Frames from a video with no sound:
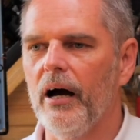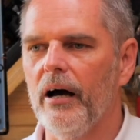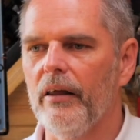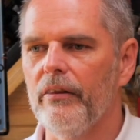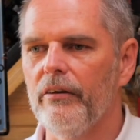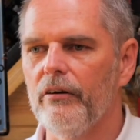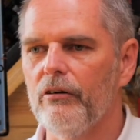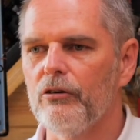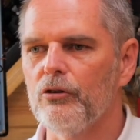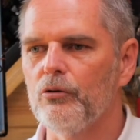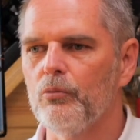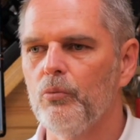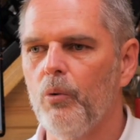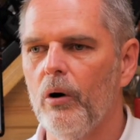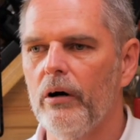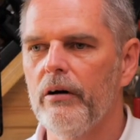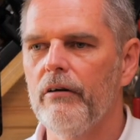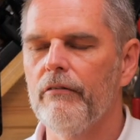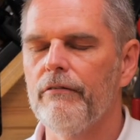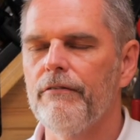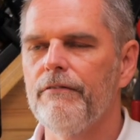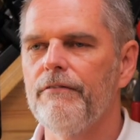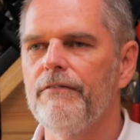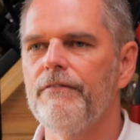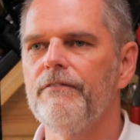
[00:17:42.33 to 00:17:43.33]
There is one
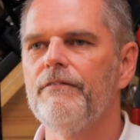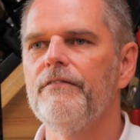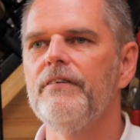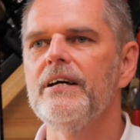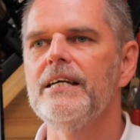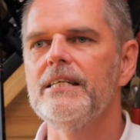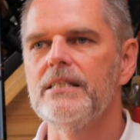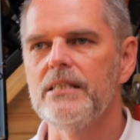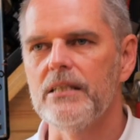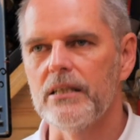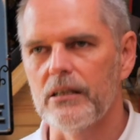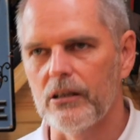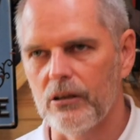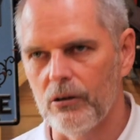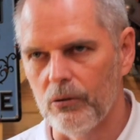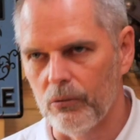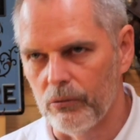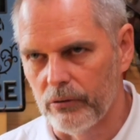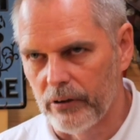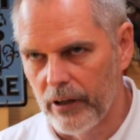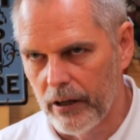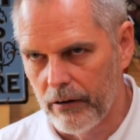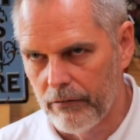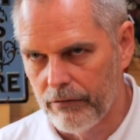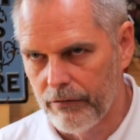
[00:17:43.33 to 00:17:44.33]
physical
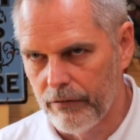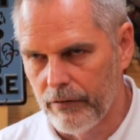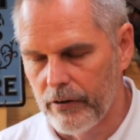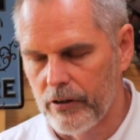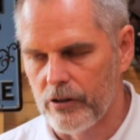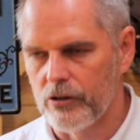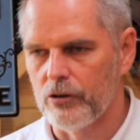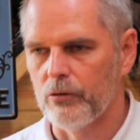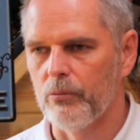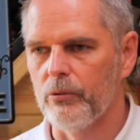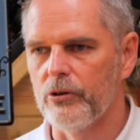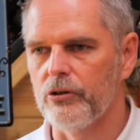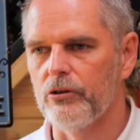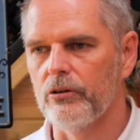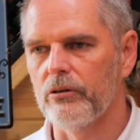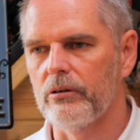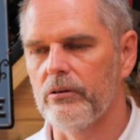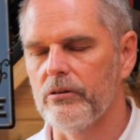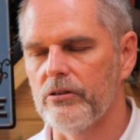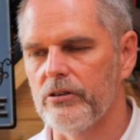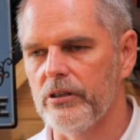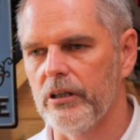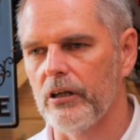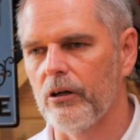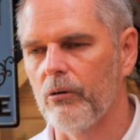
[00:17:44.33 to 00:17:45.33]
difference which you
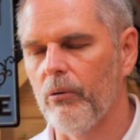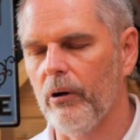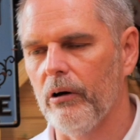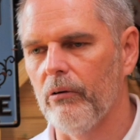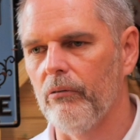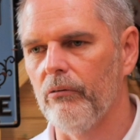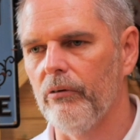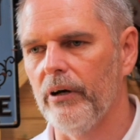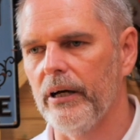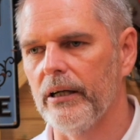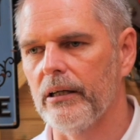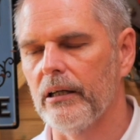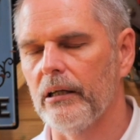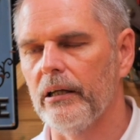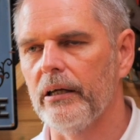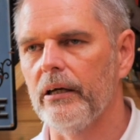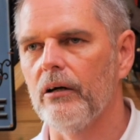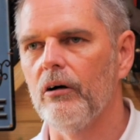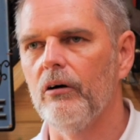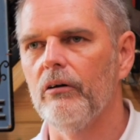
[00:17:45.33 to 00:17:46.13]
can see quite readily.